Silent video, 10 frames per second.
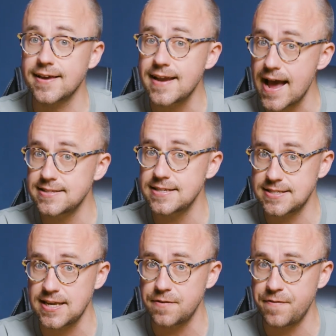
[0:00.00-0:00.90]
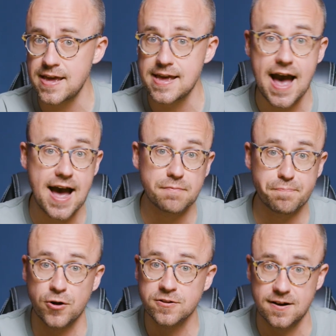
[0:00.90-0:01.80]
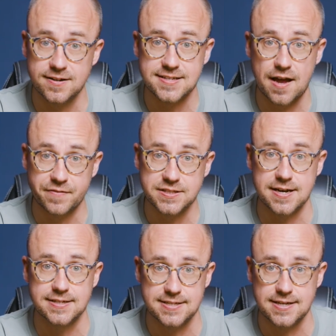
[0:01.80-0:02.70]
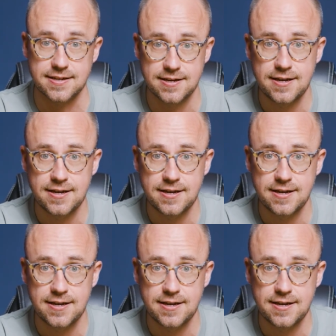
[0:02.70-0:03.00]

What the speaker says: connected TV and podcast advertising.